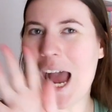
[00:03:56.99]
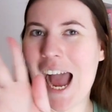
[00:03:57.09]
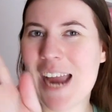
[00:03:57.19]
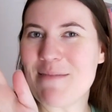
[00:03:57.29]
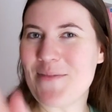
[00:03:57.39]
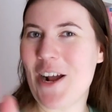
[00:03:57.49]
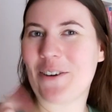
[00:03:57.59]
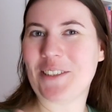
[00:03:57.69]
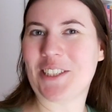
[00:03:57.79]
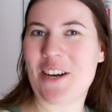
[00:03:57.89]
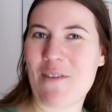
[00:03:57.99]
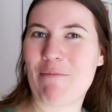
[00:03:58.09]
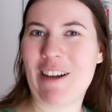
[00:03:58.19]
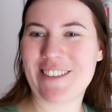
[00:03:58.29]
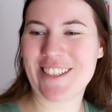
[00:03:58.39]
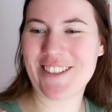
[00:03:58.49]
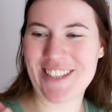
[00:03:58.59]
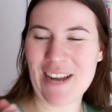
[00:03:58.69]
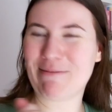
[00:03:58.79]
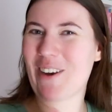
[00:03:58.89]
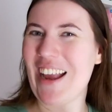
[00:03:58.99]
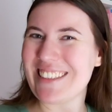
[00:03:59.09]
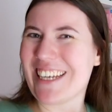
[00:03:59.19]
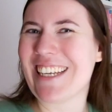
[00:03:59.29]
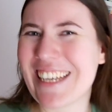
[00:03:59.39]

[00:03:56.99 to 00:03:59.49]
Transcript: I'm not quite sure if I'm pronouncing those names right.